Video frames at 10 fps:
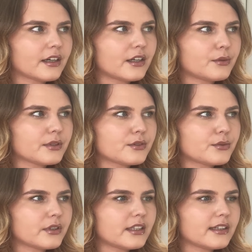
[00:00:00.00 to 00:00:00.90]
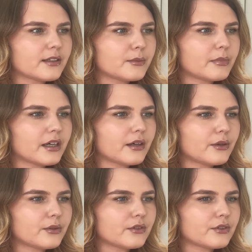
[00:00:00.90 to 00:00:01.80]
it was really
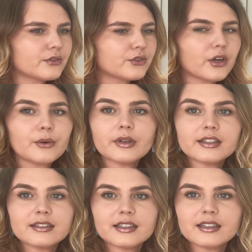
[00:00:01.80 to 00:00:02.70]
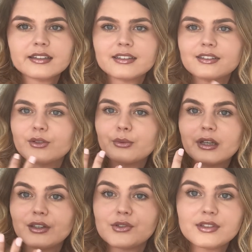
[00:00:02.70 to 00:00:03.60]
about drawing things the
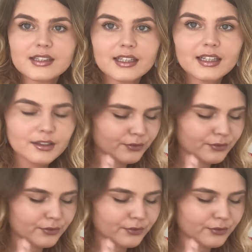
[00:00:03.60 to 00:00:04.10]
way you see it.